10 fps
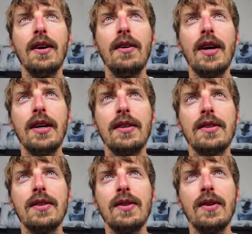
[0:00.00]
All right,
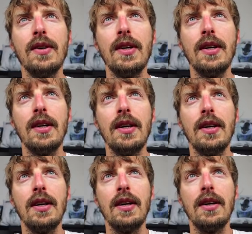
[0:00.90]
so
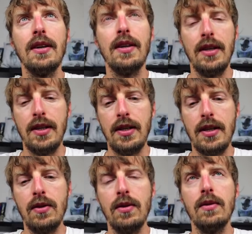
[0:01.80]
I can
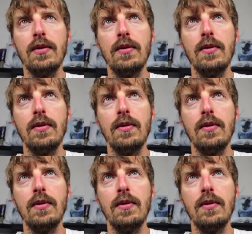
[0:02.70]
now